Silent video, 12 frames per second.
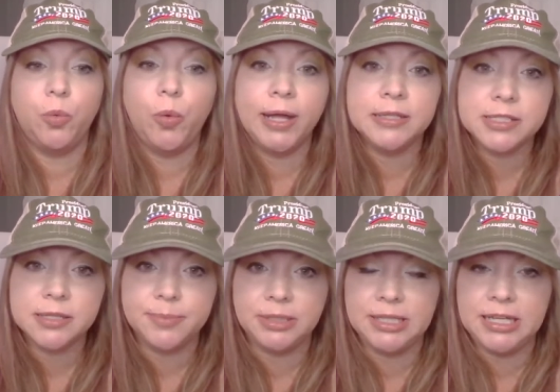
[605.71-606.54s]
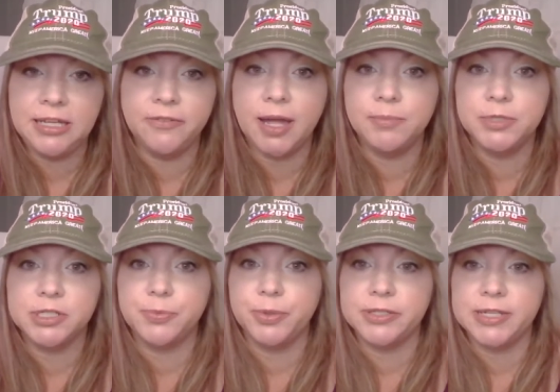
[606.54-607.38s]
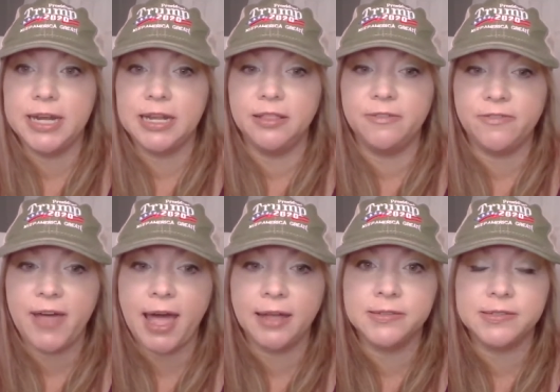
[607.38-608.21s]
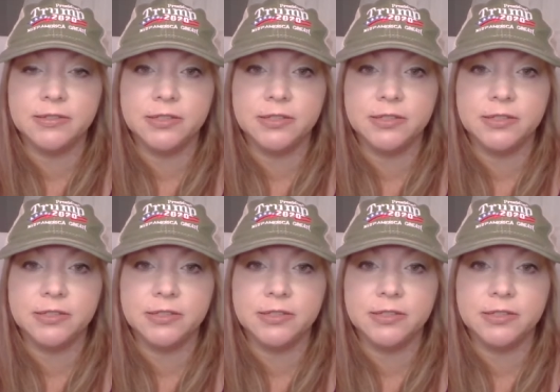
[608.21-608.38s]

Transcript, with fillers: what to believe, I'm just presenting the facts.